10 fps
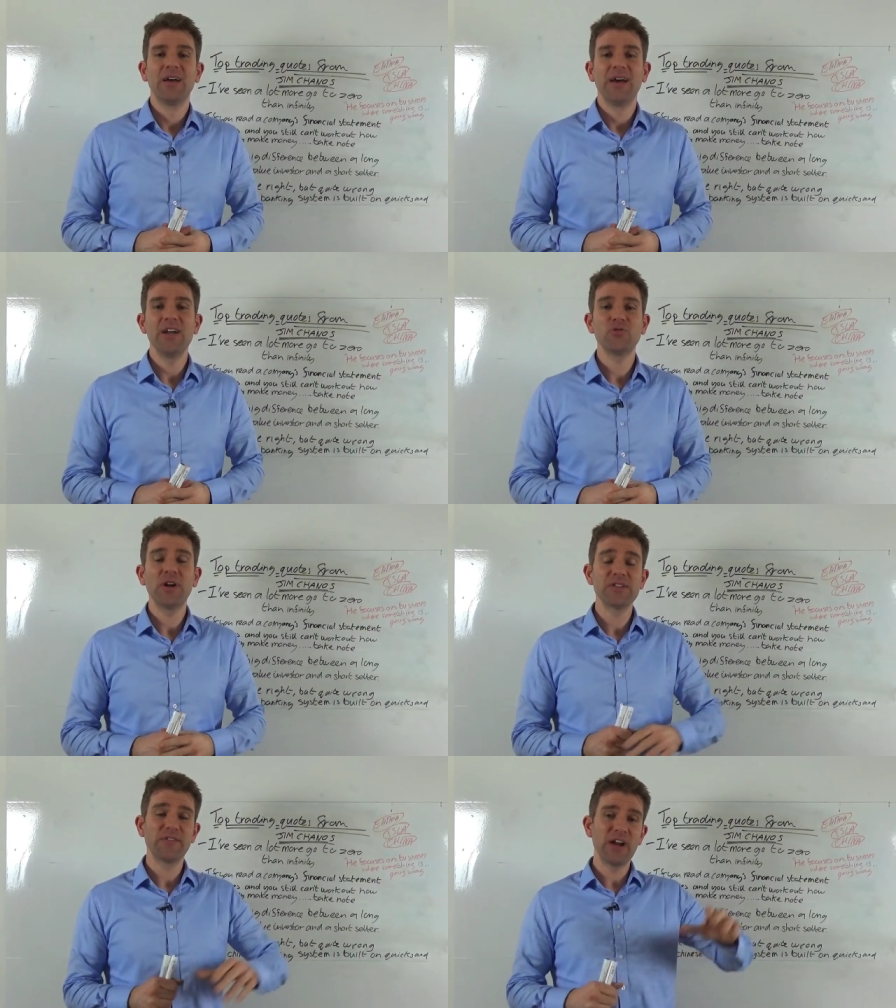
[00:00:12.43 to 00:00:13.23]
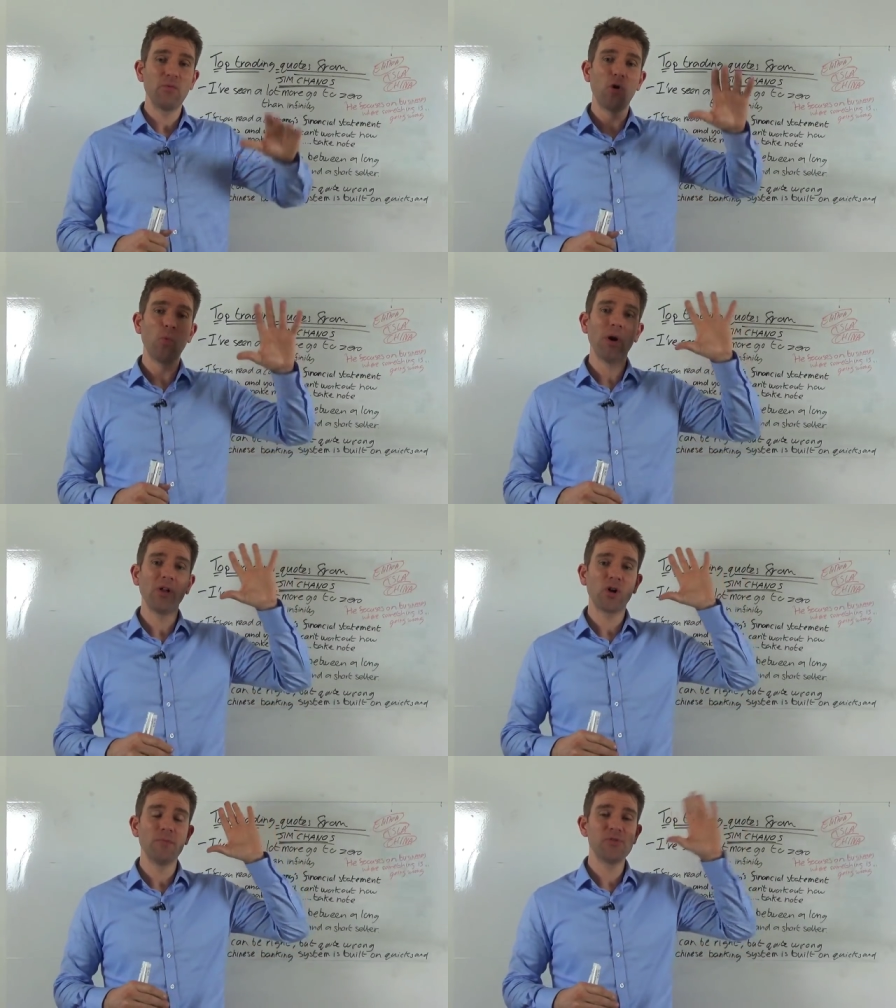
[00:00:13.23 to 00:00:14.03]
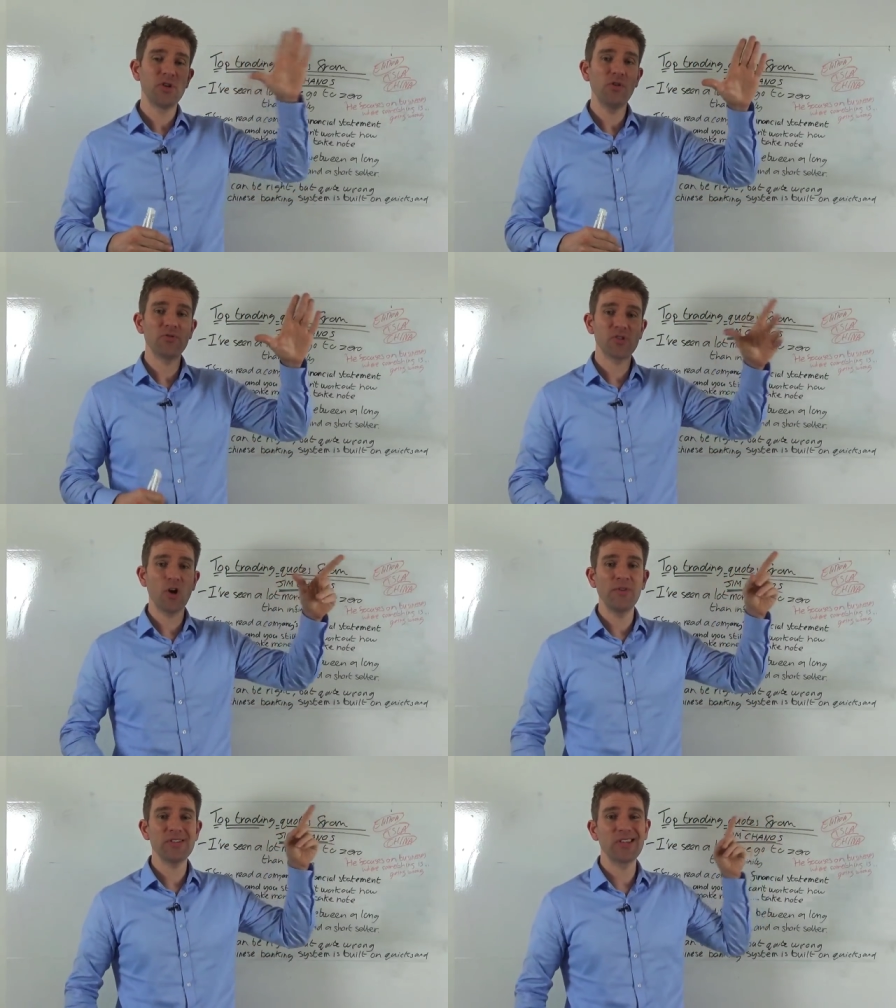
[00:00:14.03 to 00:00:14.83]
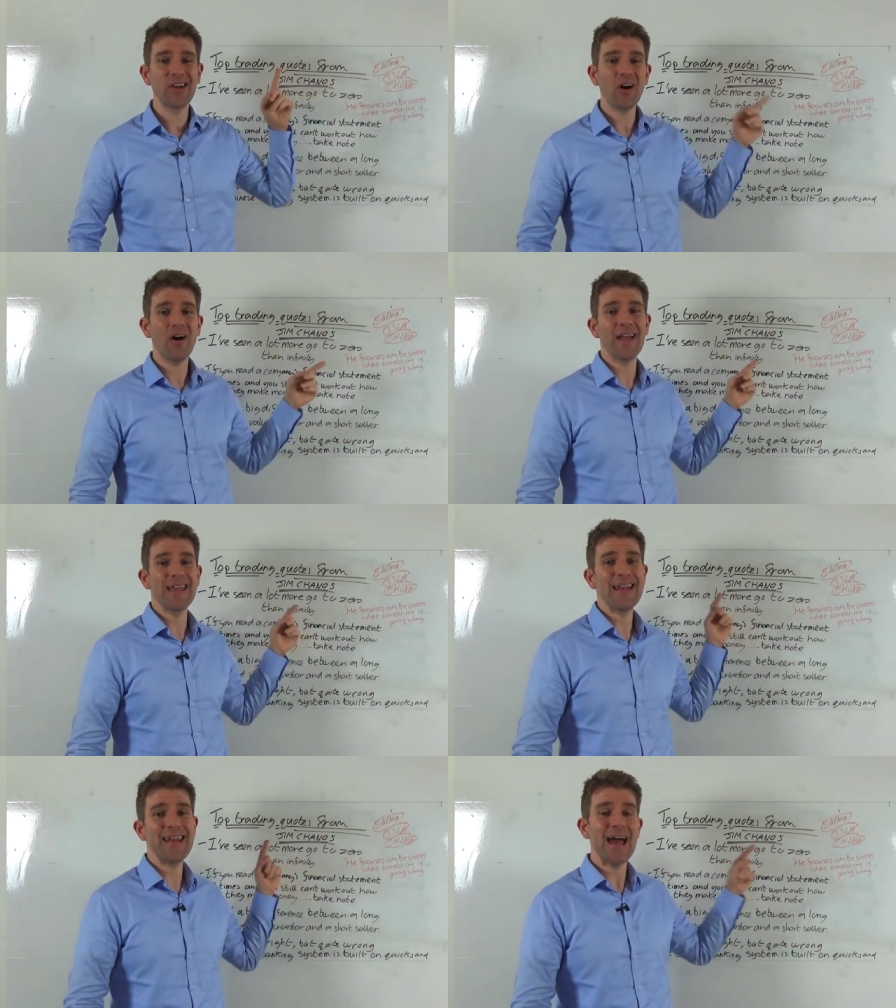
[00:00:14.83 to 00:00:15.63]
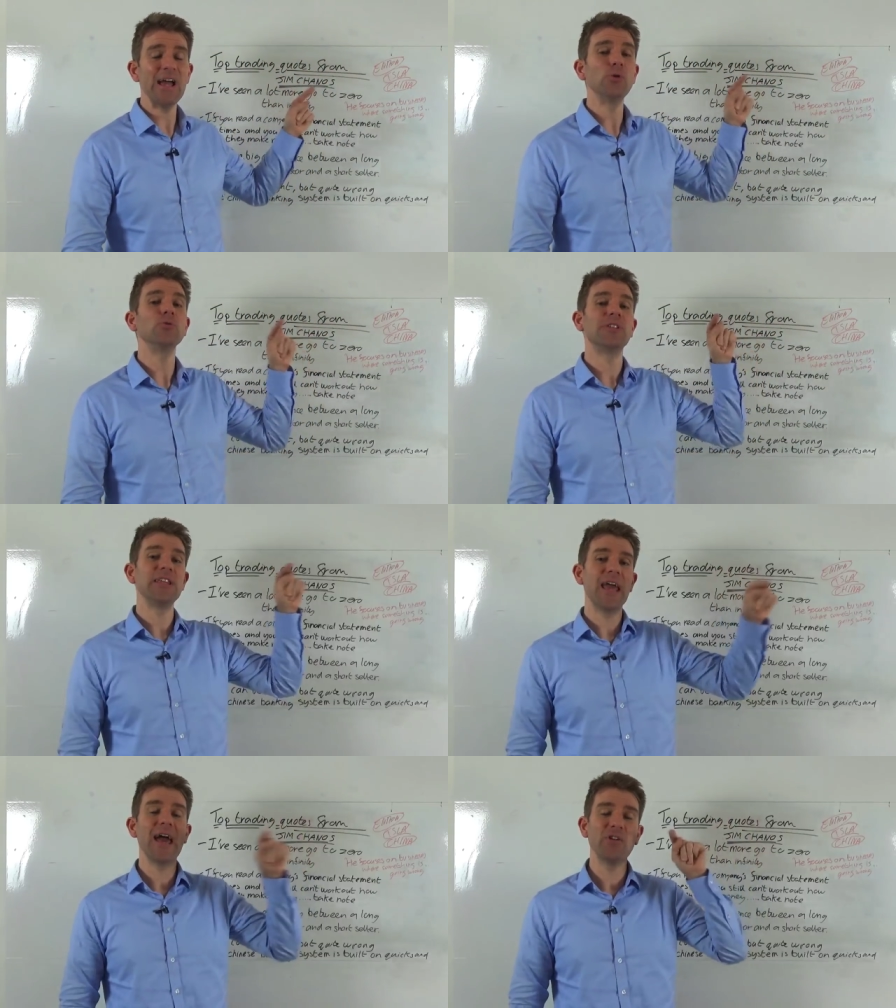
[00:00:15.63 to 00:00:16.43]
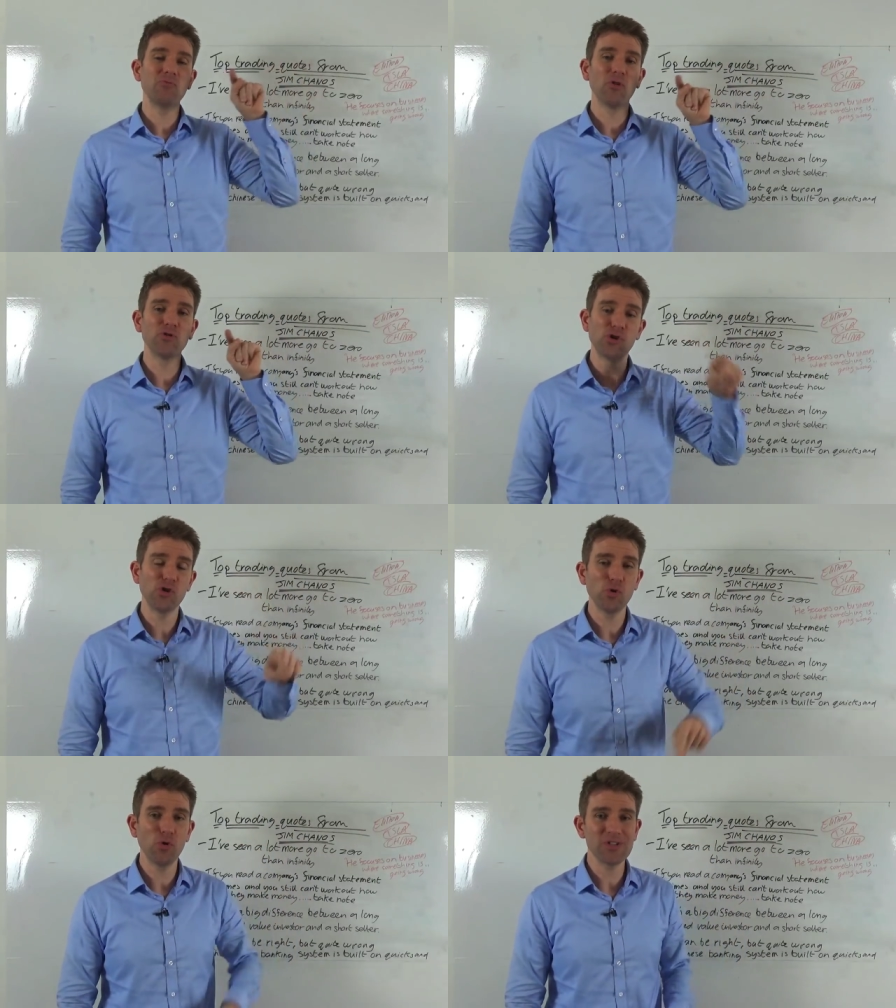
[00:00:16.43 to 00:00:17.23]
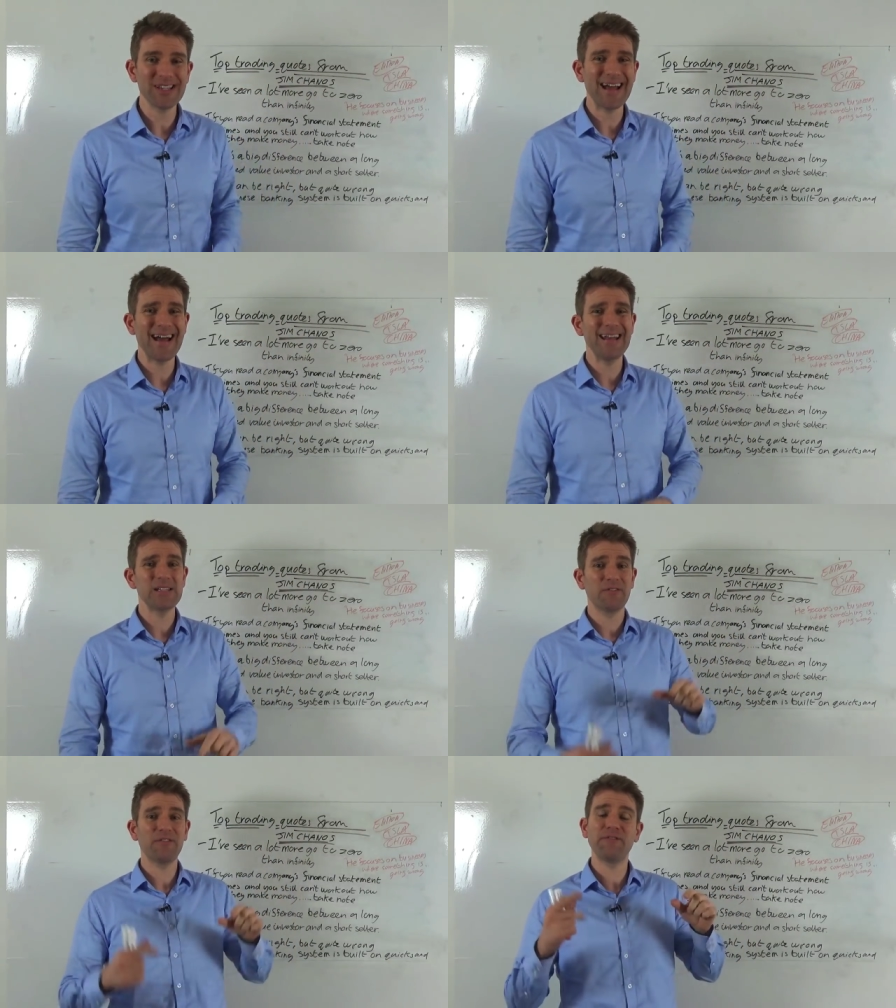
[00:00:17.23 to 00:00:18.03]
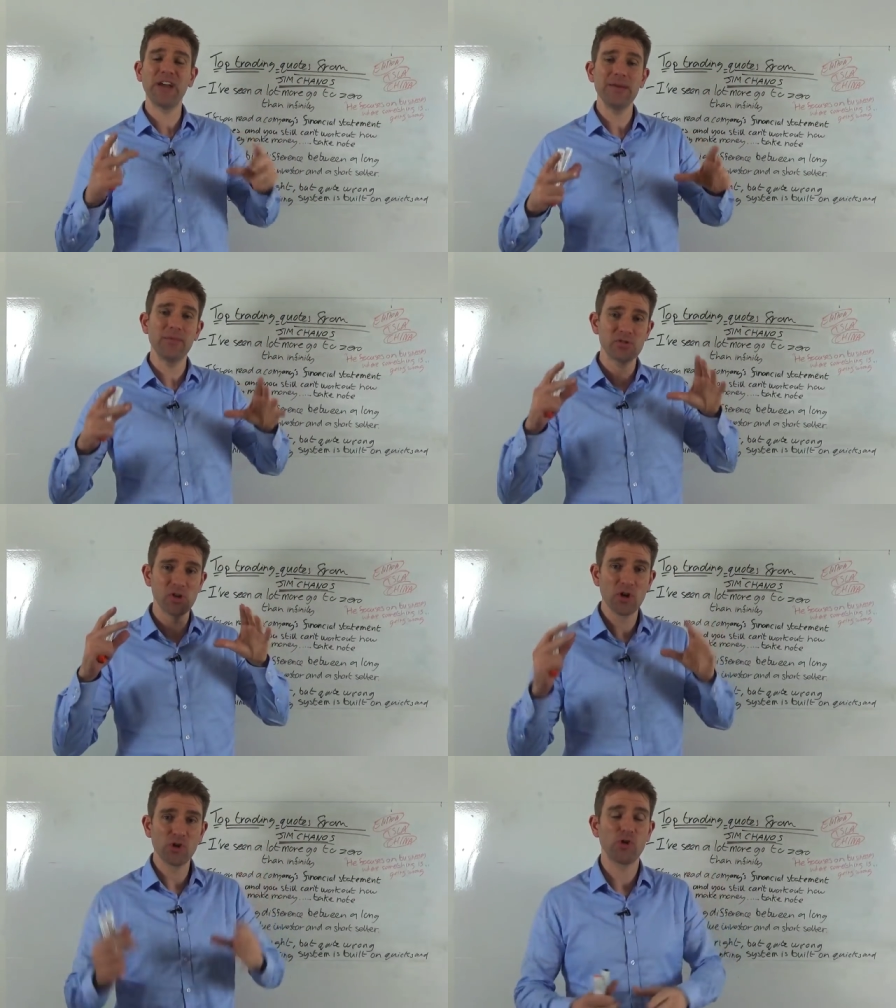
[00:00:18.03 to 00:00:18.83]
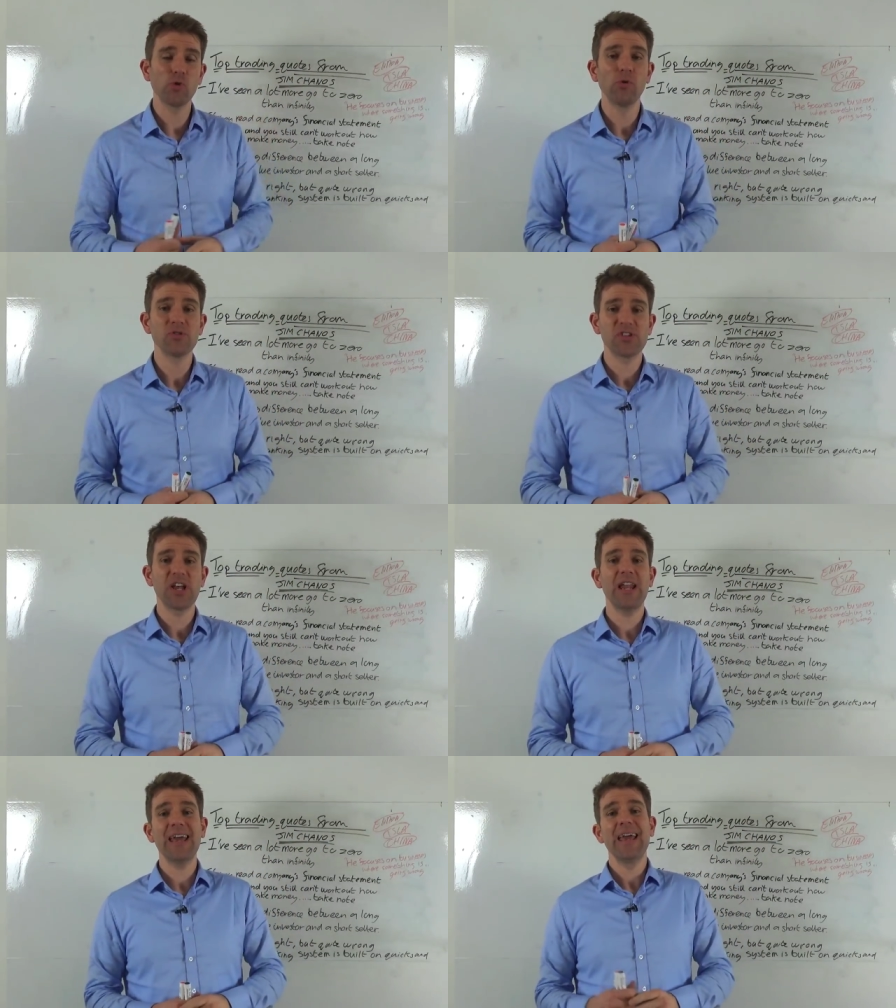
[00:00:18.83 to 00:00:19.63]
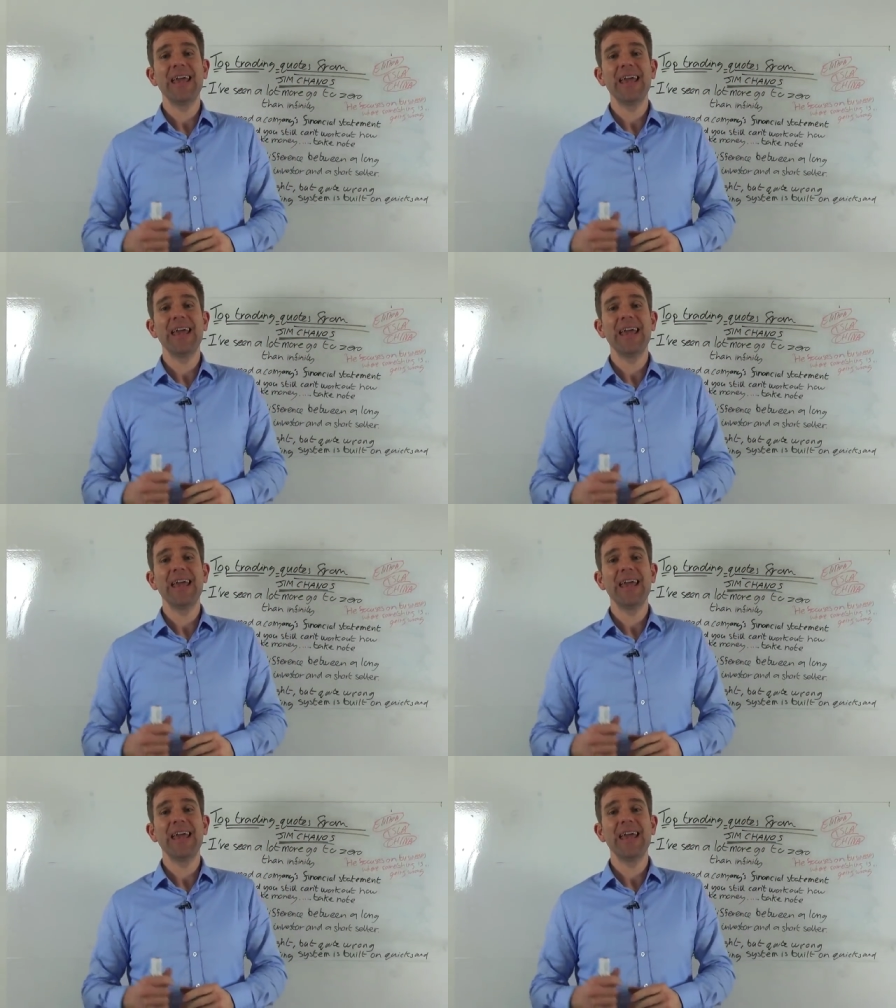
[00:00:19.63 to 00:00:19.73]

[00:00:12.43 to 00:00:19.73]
Hey traders, a very warm welcome to you. So this guy nailed the Enron short and he's a famous short seller.